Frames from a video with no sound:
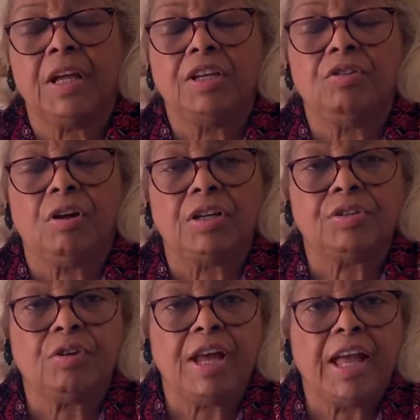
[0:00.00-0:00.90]
You
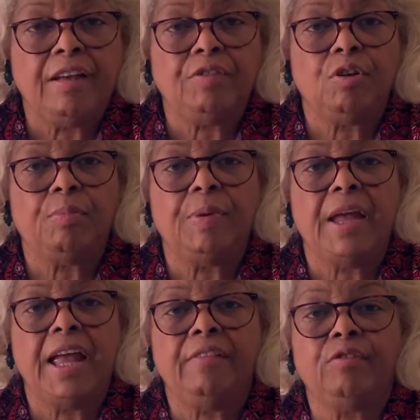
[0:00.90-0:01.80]
also have your
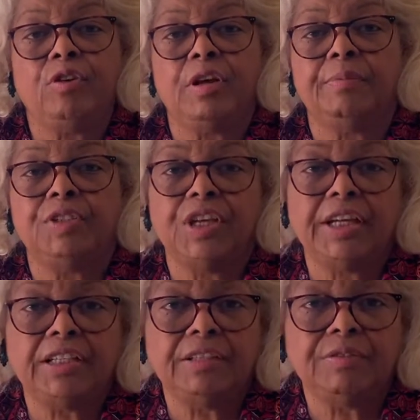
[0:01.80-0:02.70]
behavioral
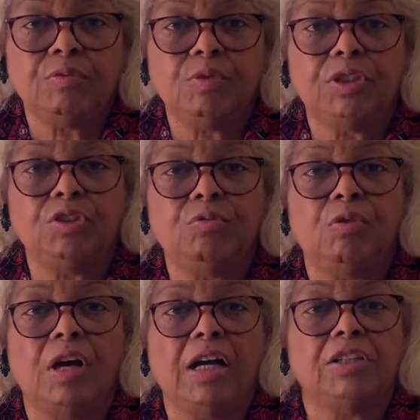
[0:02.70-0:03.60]
objectives, what
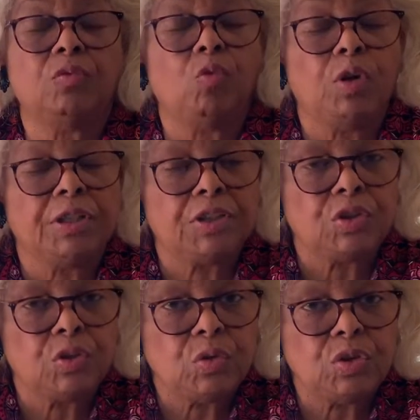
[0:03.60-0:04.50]
you want the
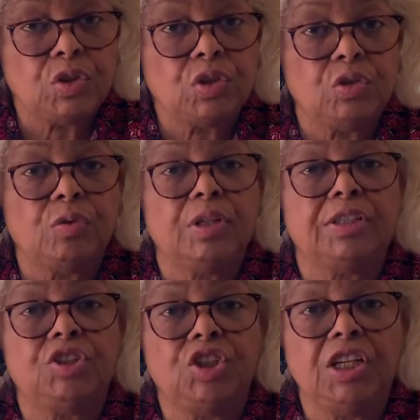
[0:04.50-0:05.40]
students to
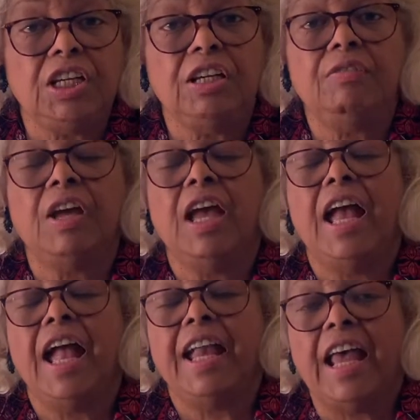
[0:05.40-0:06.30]
achieve
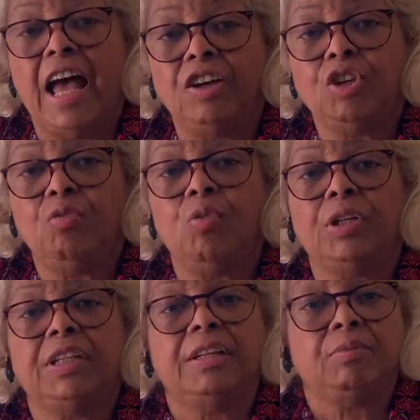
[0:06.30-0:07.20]
and how you
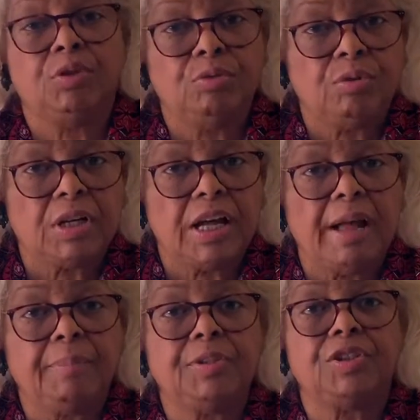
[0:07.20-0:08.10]
want them to
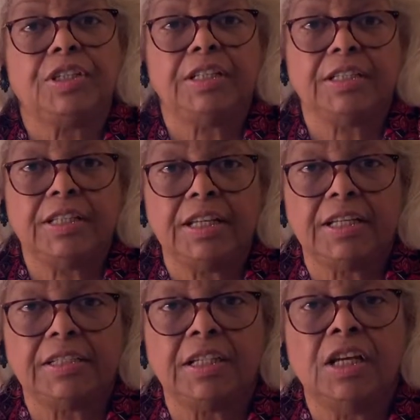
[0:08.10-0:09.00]
accomplish these
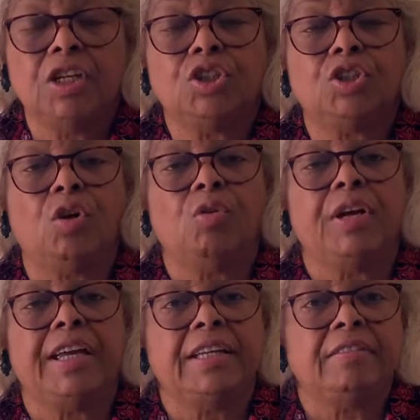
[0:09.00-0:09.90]
things. So
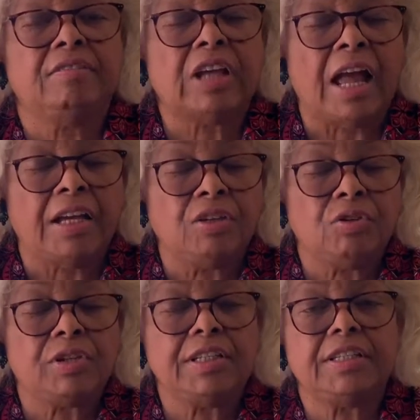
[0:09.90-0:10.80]
I
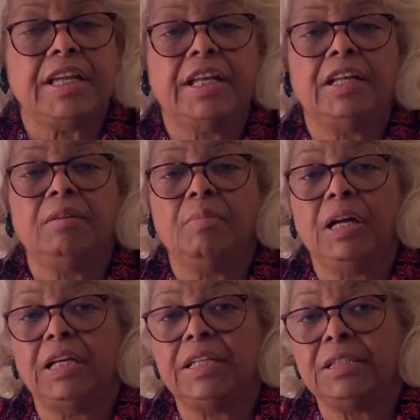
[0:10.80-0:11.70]
usually state it in
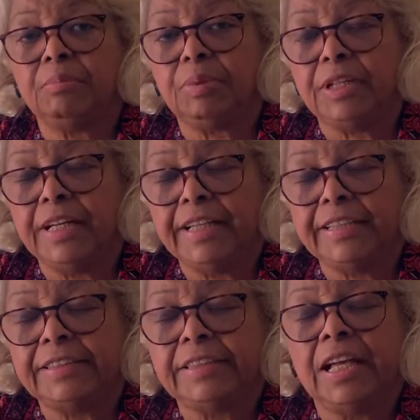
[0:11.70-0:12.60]
my lesson
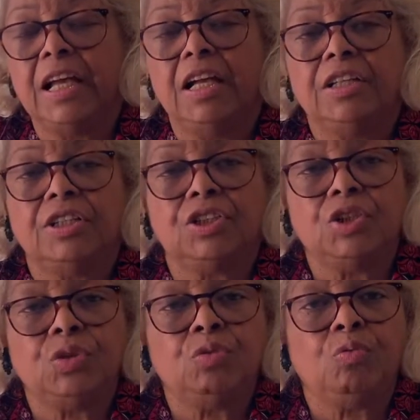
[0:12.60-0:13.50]
plans. The
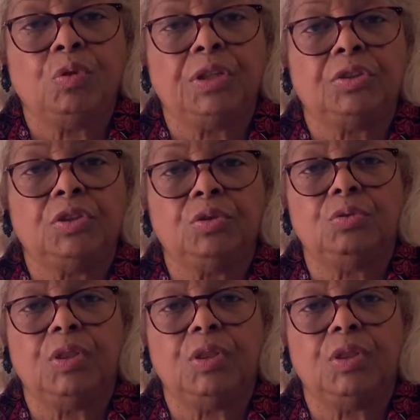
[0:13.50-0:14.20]
student will do